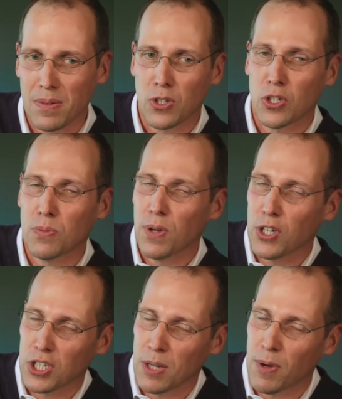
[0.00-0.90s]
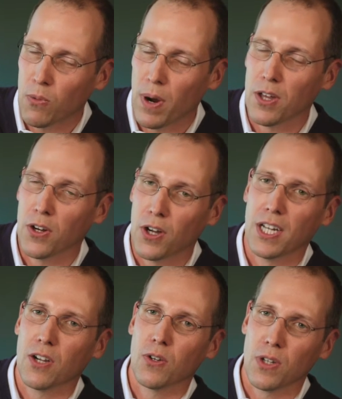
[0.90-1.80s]
suspicious about whether or
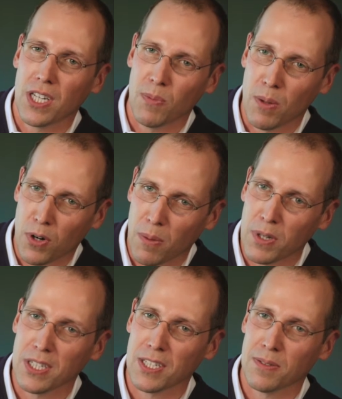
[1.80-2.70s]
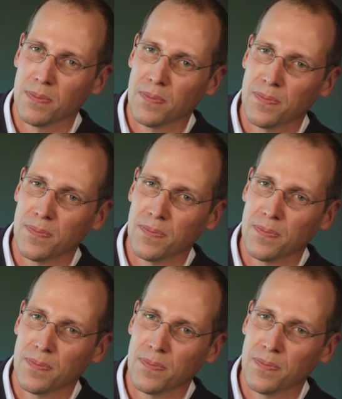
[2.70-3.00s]
not they're going to keep their promises.